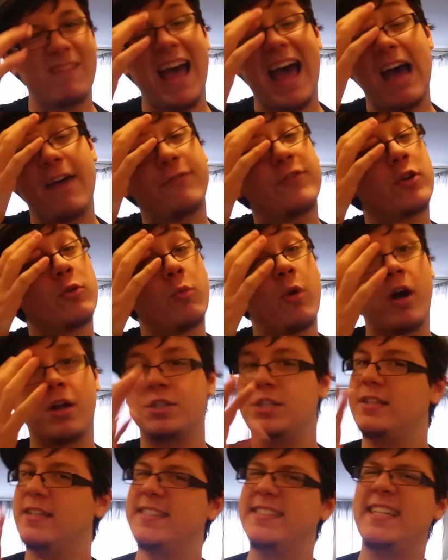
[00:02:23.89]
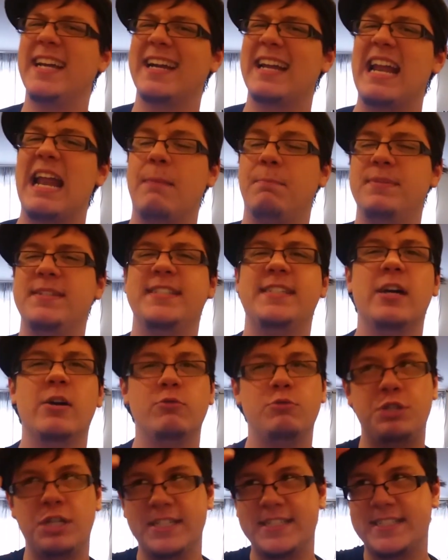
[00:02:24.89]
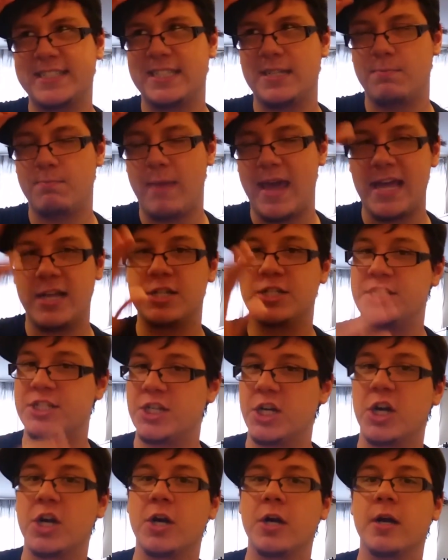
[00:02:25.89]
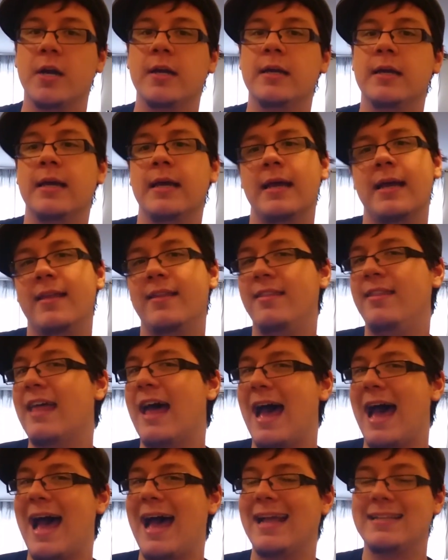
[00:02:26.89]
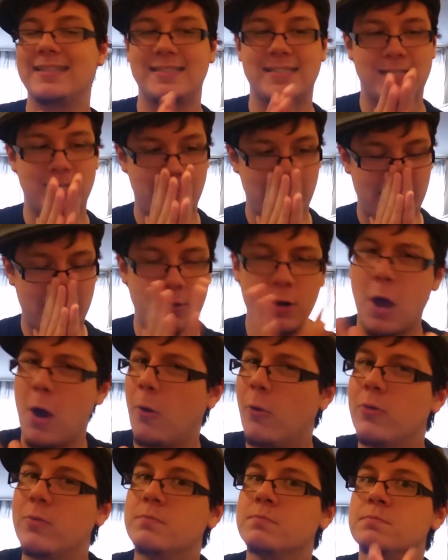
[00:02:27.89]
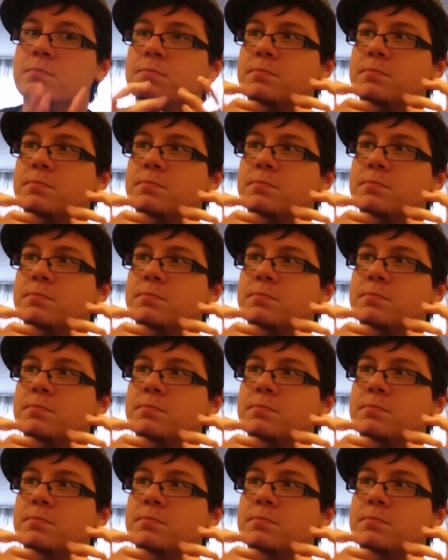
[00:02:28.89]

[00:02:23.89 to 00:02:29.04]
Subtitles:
after watching the second episode, just to make sure that, maybe